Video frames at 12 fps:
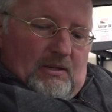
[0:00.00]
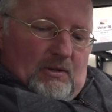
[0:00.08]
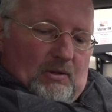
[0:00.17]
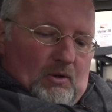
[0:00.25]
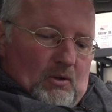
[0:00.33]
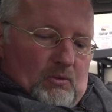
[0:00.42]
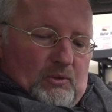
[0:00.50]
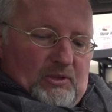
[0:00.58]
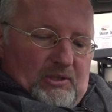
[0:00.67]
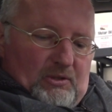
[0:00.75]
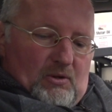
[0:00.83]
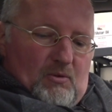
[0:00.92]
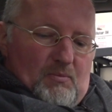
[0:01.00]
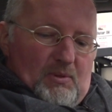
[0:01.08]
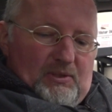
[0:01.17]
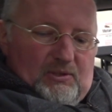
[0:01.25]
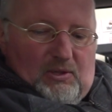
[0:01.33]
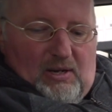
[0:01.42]
Close and
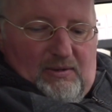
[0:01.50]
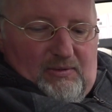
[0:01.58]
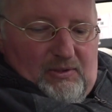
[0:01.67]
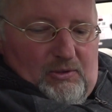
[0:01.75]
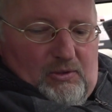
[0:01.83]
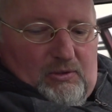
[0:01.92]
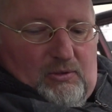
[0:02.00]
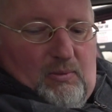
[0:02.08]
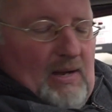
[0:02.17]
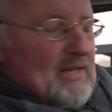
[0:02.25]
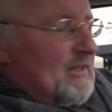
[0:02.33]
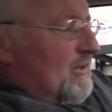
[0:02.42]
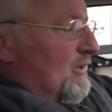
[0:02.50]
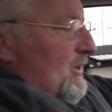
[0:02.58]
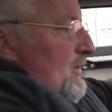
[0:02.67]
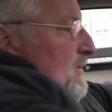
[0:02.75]
open driver door twice.